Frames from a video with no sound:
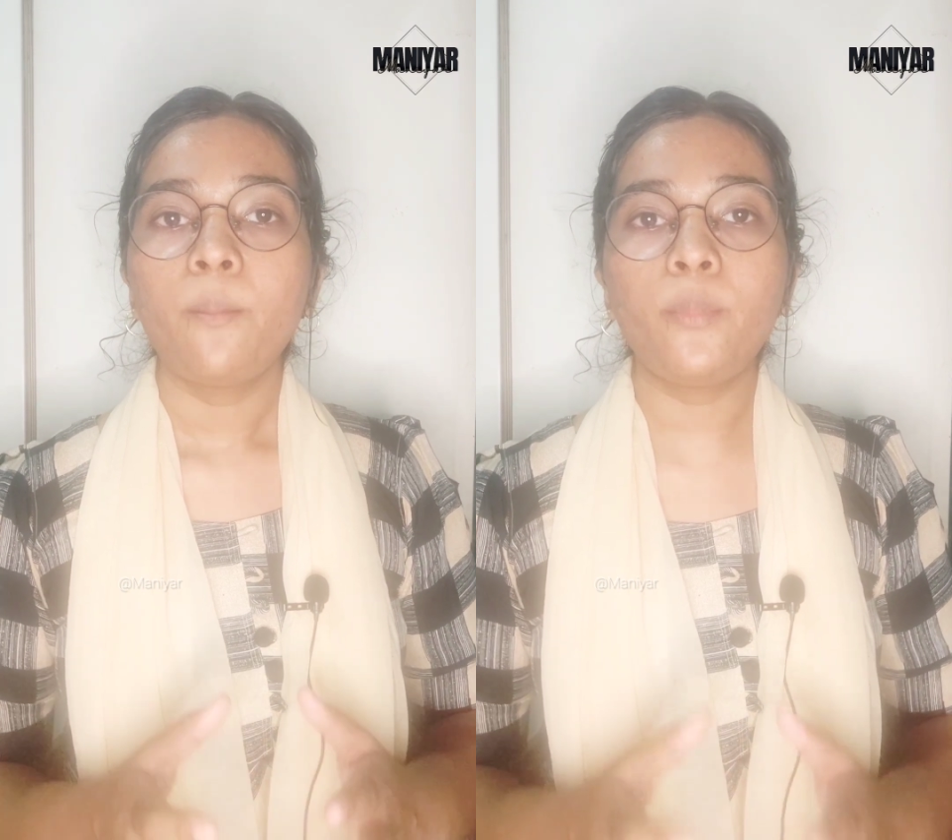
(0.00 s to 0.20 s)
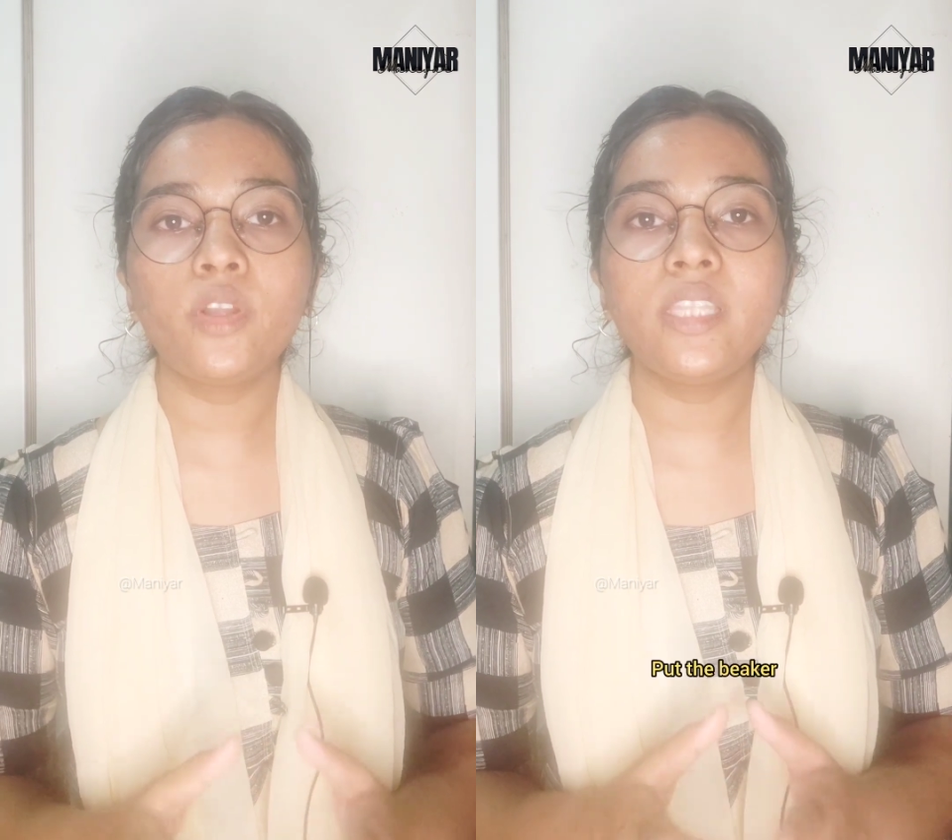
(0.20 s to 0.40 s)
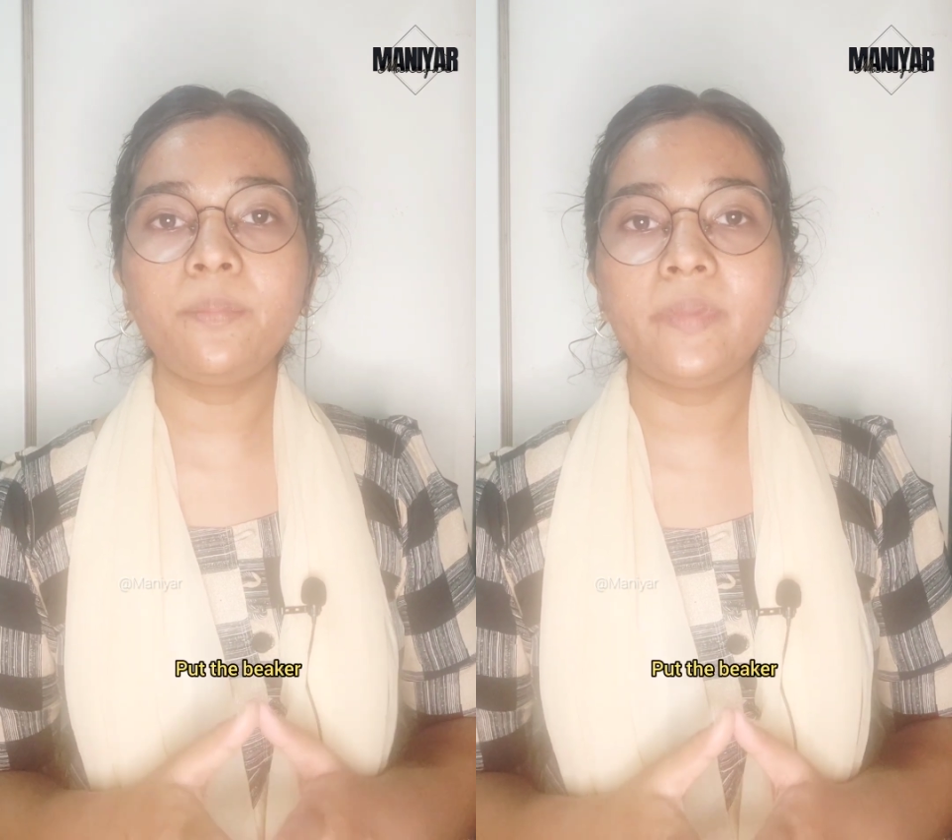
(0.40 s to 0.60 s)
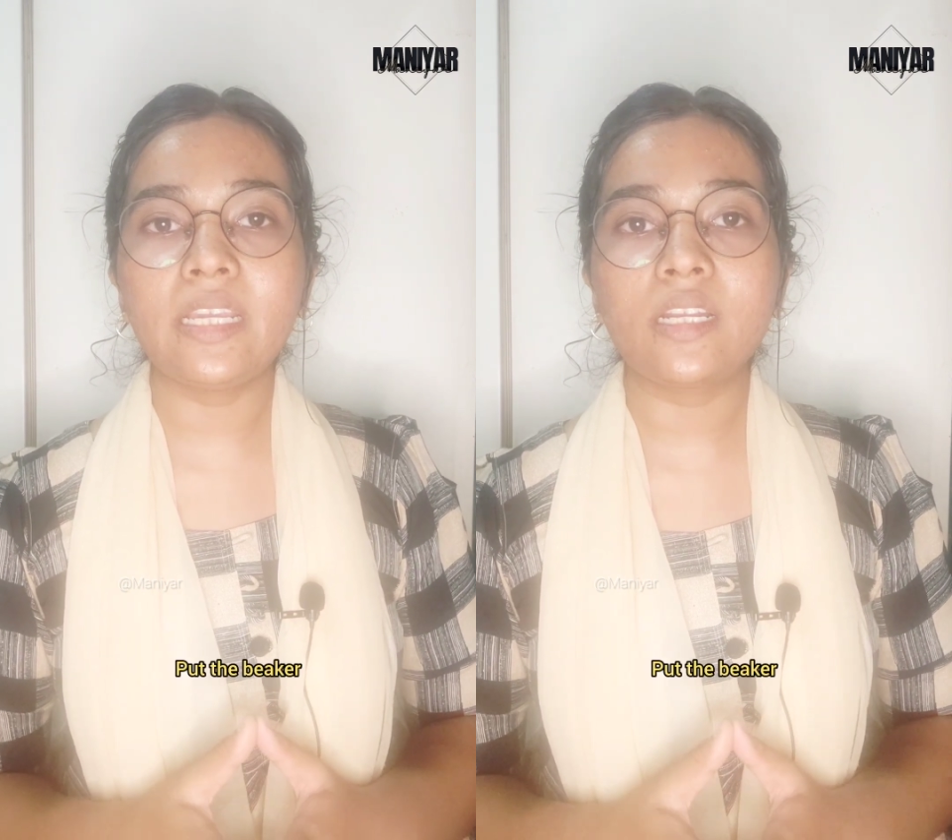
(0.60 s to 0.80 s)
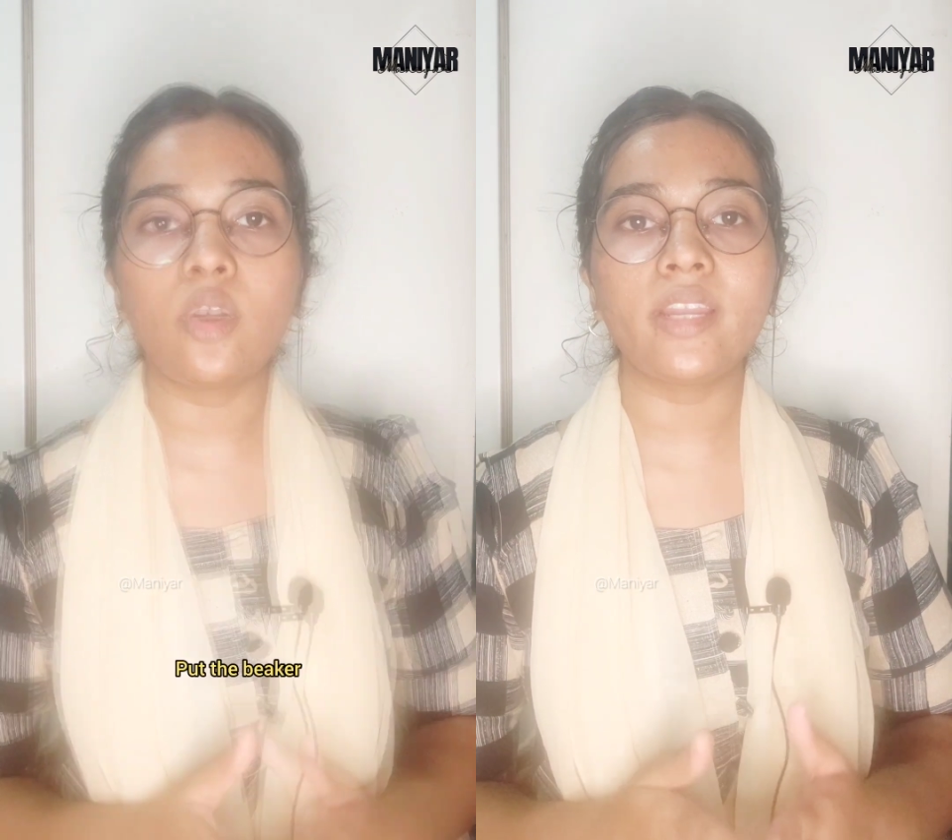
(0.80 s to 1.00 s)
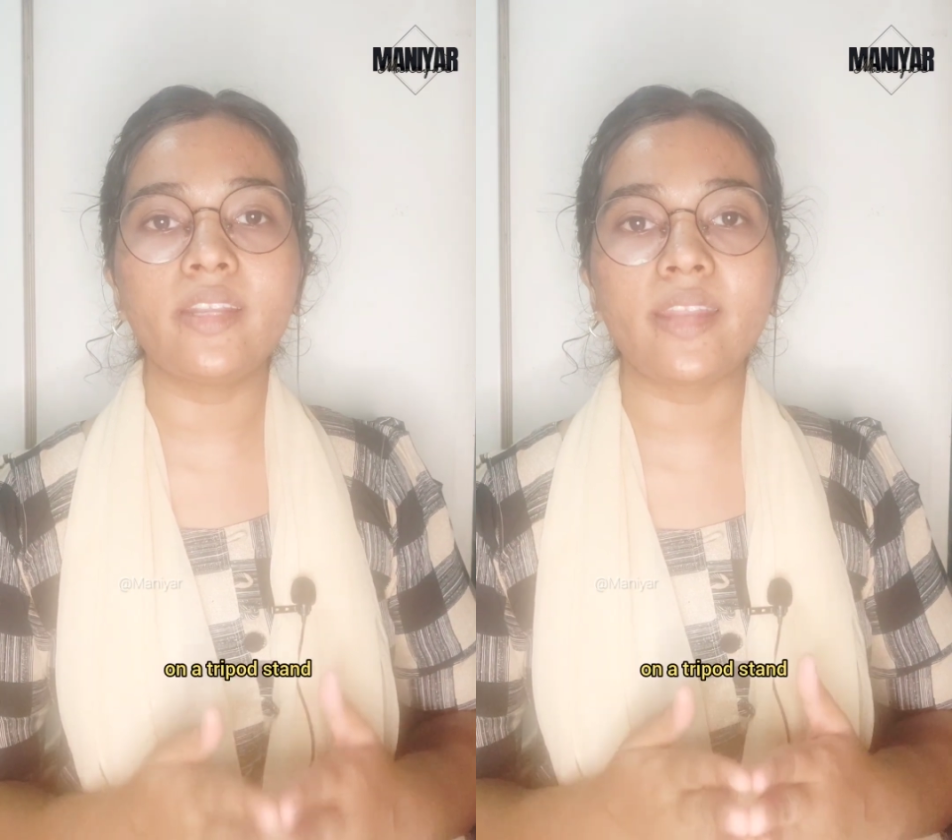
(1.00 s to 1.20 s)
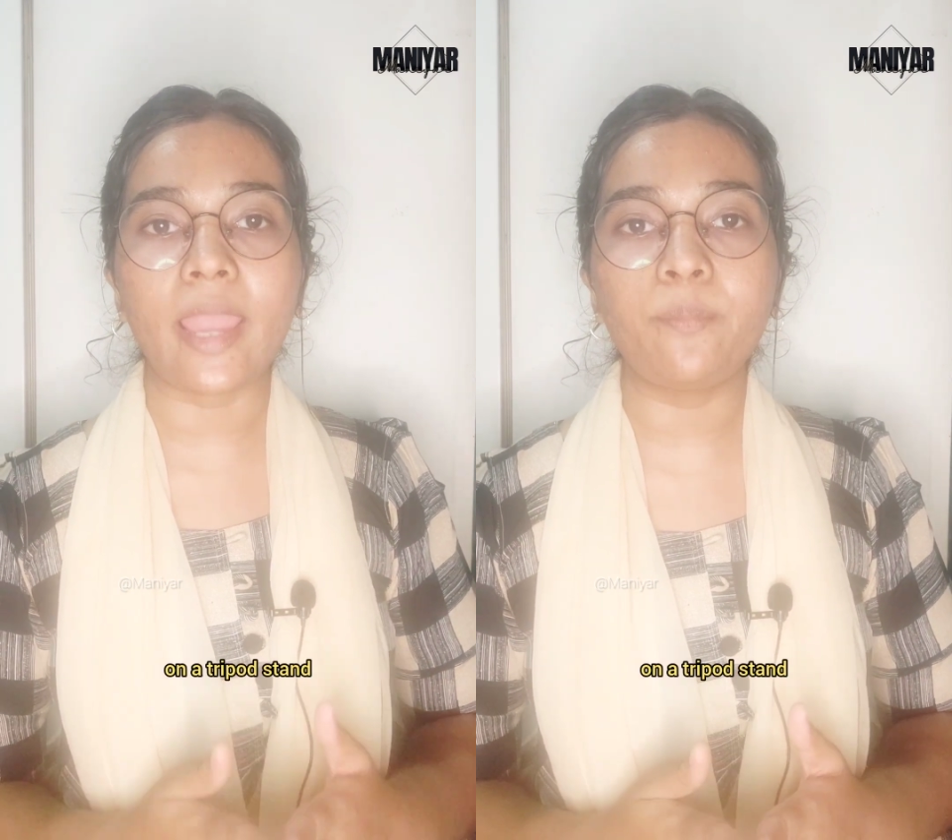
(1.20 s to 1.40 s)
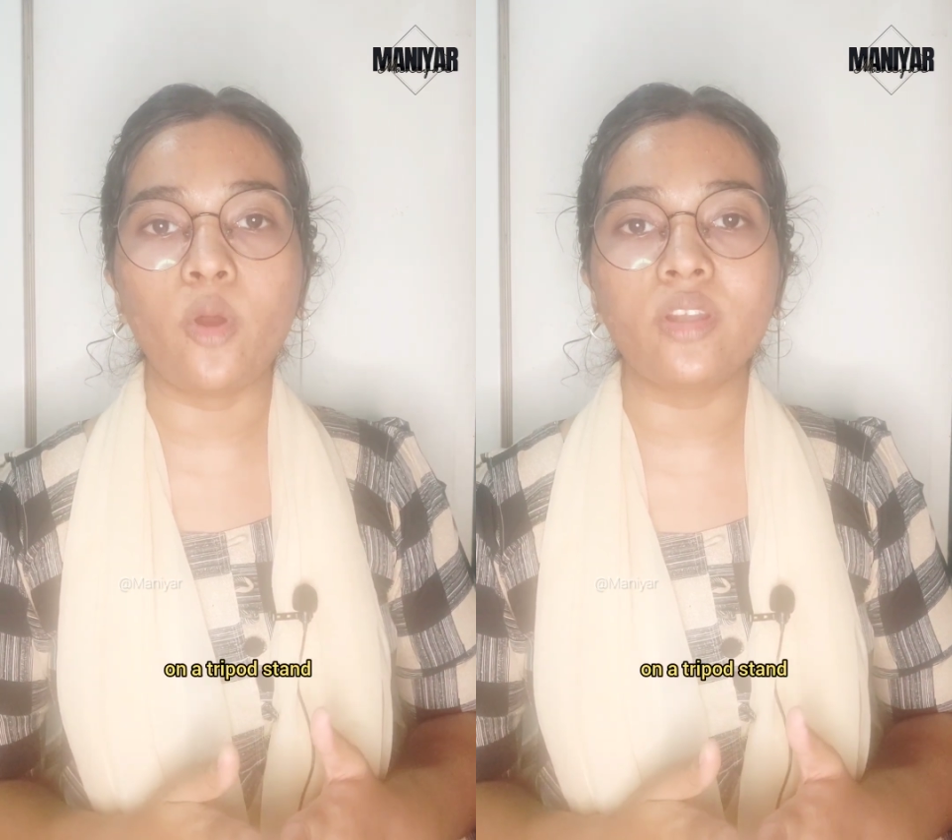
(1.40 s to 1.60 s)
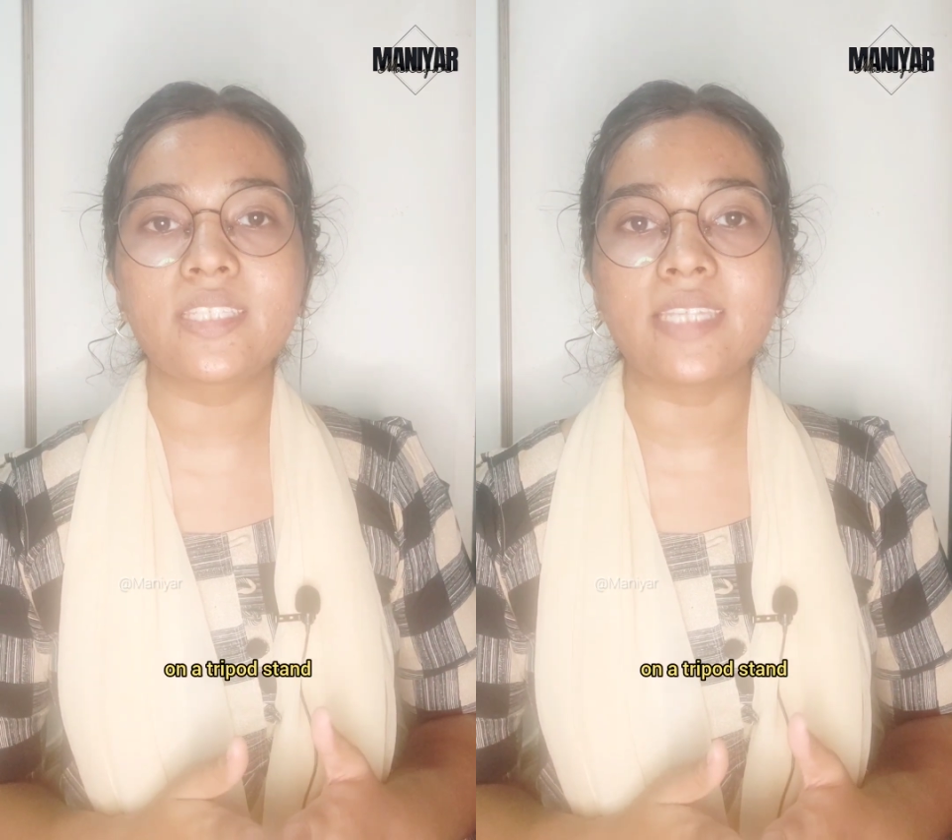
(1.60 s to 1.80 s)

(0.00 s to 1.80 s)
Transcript: Put the beaker on a tripod